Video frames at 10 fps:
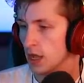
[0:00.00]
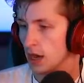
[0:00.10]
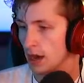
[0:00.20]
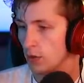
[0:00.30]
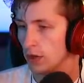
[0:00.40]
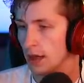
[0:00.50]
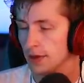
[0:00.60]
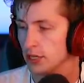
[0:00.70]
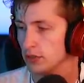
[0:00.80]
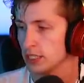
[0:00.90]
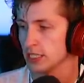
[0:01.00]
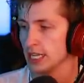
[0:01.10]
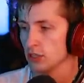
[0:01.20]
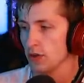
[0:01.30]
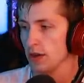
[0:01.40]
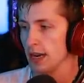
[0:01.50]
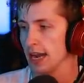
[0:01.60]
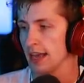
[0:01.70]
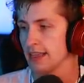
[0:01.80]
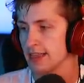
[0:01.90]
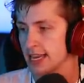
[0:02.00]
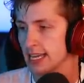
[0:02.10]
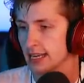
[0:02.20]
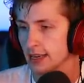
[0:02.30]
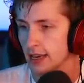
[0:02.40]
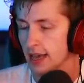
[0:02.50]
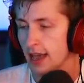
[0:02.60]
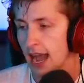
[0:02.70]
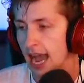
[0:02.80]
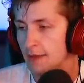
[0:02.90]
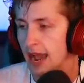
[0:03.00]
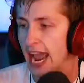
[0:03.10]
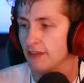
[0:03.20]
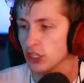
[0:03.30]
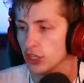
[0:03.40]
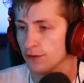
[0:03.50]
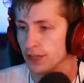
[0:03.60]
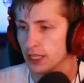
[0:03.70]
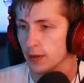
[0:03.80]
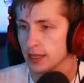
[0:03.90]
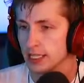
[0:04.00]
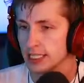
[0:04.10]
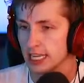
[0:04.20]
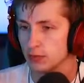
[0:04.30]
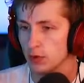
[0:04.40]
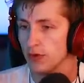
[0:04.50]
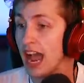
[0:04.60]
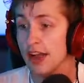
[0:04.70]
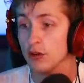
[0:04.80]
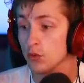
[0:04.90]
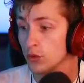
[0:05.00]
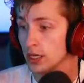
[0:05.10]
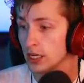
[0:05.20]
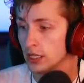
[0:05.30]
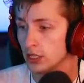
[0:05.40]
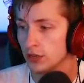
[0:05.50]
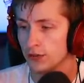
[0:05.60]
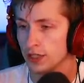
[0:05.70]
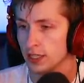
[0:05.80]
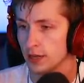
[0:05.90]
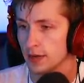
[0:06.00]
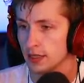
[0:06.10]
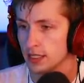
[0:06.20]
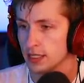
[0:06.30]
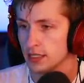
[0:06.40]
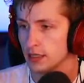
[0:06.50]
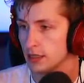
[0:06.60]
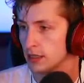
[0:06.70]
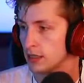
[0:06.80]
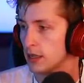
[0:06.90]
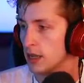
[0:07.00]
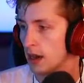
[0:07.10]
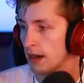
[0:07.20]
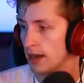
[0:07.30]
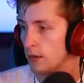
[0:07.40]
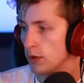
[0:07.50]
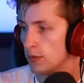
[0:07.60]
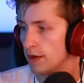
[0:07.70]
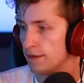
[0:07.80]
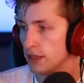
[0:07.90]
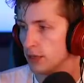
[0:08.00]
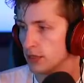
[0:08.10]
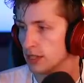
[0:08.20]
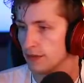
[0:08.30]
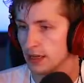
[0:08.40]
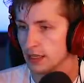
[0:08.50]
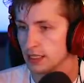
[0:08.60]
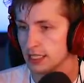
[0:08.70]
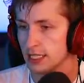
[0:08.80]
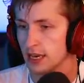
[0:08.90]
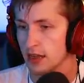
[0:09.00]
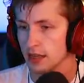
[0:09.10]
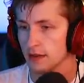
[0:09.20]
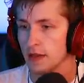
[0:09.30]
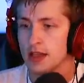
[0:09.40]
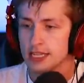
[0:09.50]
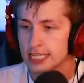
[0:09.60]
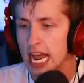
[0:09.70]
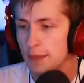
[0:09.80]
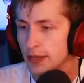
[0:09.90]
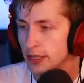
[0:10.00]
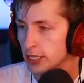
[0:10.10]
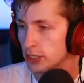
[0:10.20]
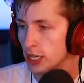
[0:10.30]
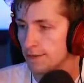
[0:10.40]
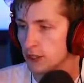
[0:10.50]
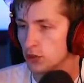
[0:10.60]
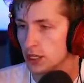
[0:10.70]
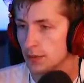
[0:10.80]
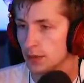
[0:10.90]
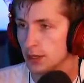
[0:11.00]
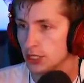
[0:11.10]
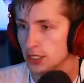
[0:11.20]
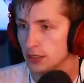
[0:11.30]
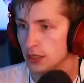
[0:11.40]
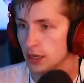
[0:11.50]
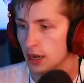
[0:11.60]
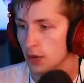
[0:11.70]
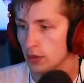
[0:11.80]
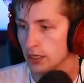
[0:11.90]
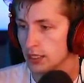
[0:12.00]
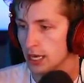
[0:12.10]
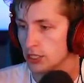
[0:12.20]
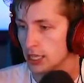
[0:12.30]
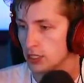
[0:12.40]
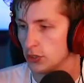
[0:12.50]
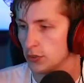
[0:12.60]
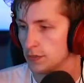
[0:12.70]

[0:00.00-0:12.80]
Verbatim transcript: Alright, well, I'm gonna use this next round, and I think... I'm, I have a good feeling about this next move. I have a really good feeling about this. Alright, well, my feeling was in vain, because it did nothing. Stop healing yourself and do something, Mushy. Alright, we're gonna dodge that too.